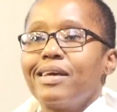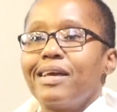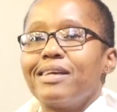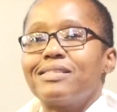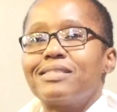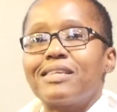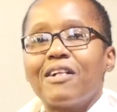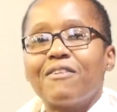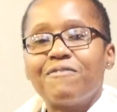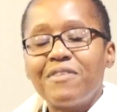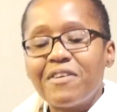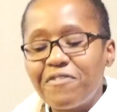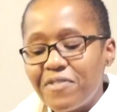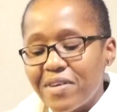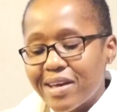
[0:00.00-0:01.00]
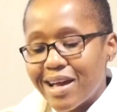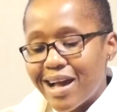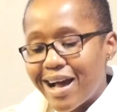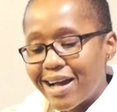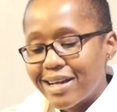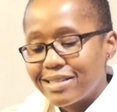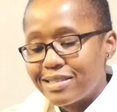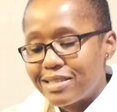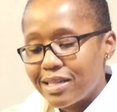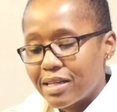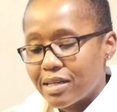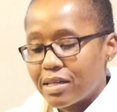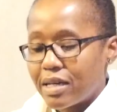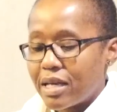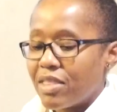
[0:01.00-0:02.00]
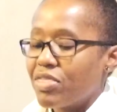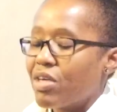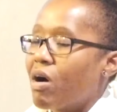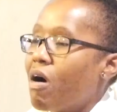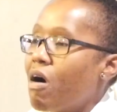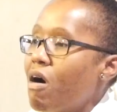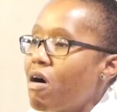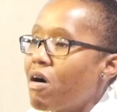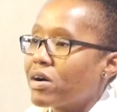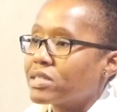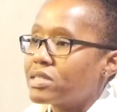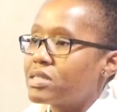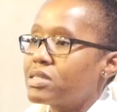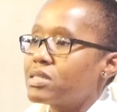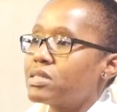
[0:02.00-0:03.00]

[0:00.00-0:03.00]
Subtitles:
a salvific idea in the heart